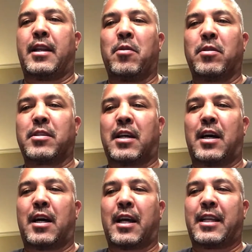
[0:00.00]
he was
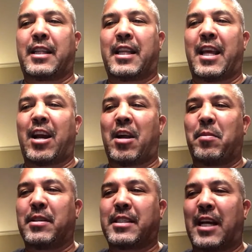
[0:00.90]
I think they
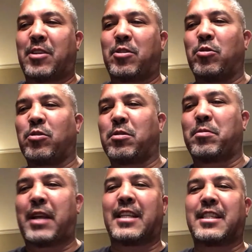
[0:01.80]
got him inside to do
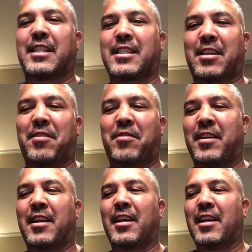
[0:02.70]
some dancing and stuff,
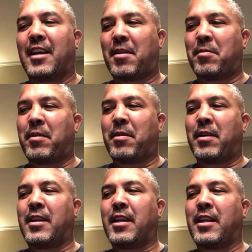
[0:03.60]
and man, he
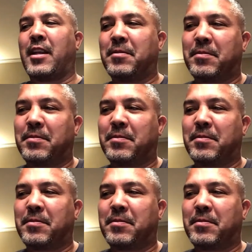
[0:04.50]
did good.